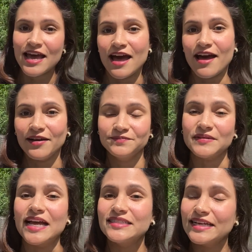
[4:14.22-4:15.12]

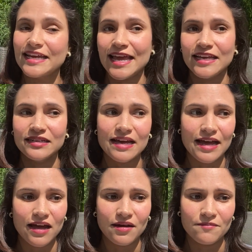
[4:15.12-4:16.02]
I didn't gain
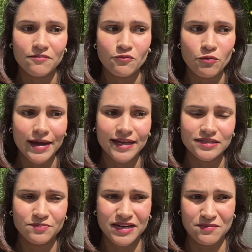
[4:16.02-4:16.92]

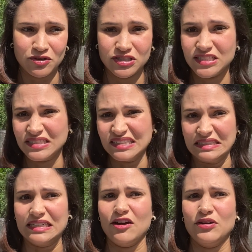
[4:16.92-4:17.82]
weight pretty much.
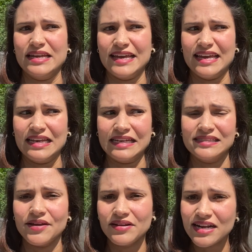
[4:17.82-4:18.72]
I only gained like
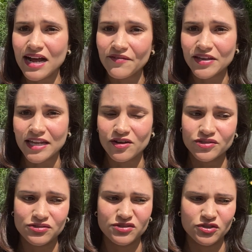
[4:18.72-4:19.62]
7.5
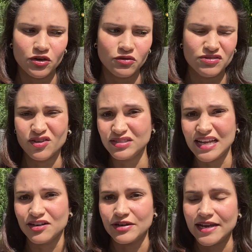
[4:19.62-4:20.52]
kilos. So not
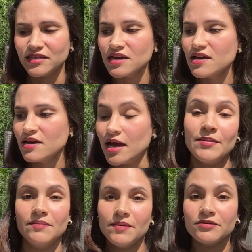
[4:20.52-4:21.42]
that great. I
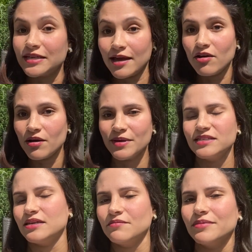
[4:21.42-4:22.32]
mean, people say, oh,
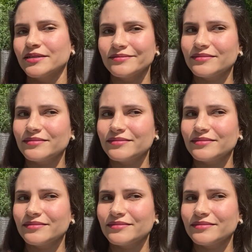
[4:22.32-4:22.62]
amazing, but